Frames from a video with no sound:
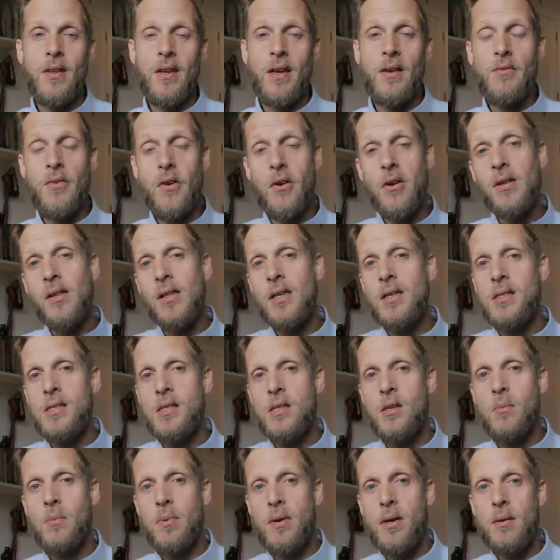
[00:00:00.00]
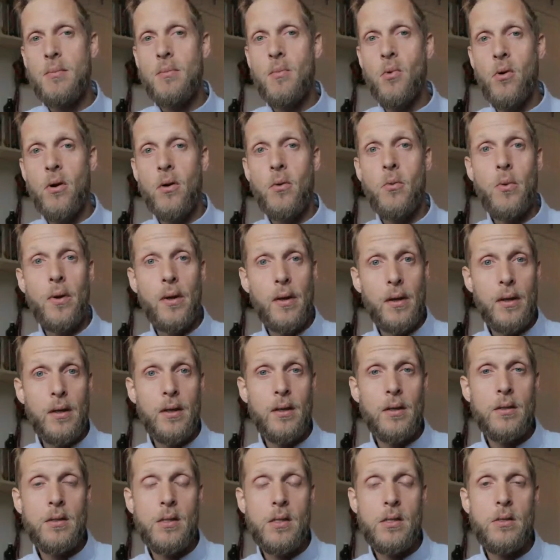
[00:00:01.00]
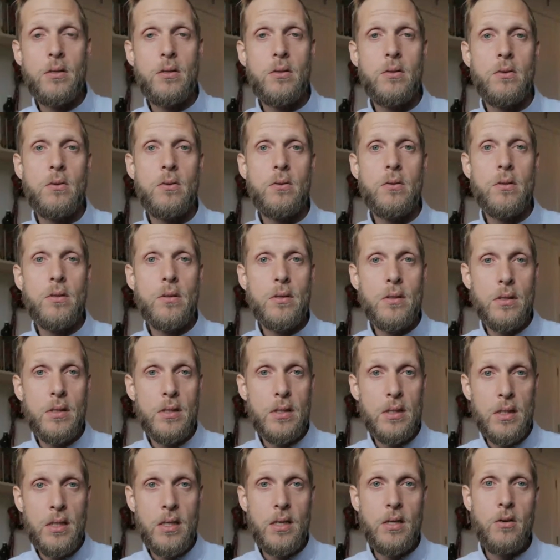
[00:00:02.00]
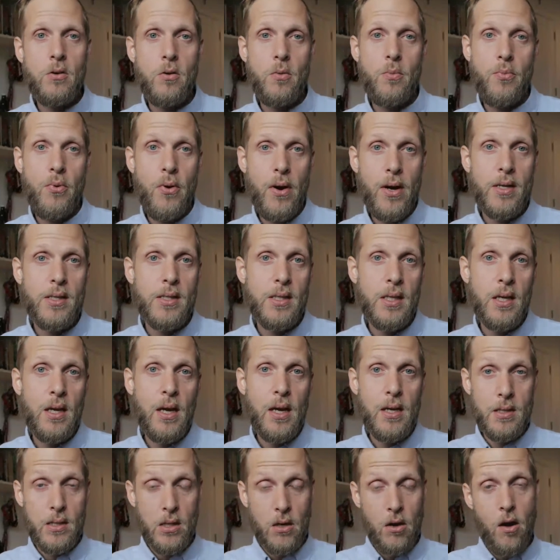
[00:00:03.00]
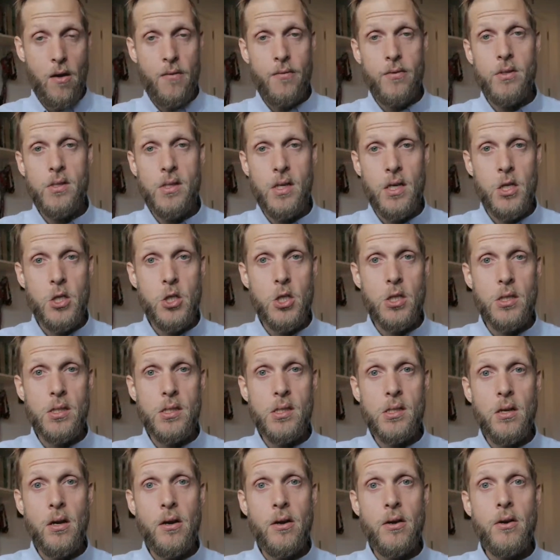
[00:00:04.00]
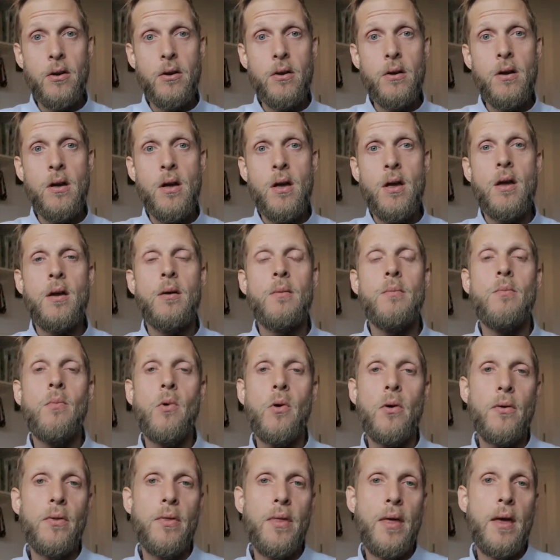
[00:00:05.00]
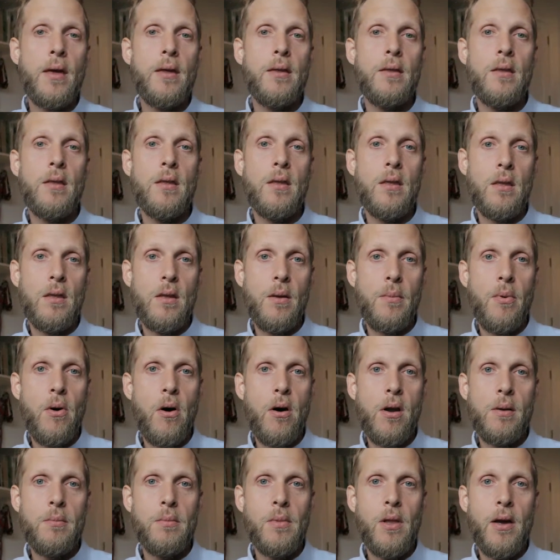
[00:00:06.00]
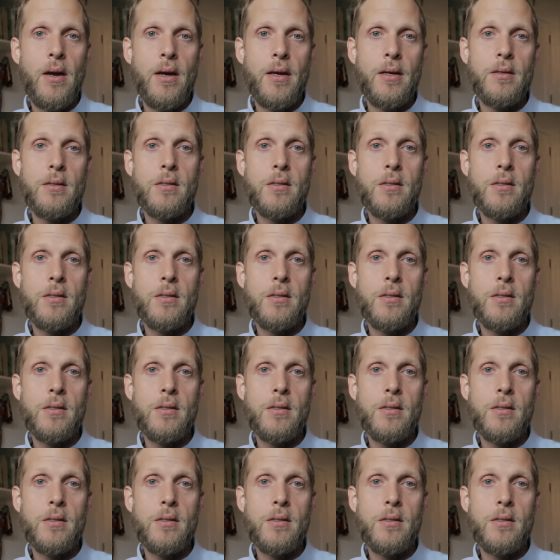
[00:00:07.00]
At very least, they'll be more willing to see your pricing as a conversation starter more than the bottom line.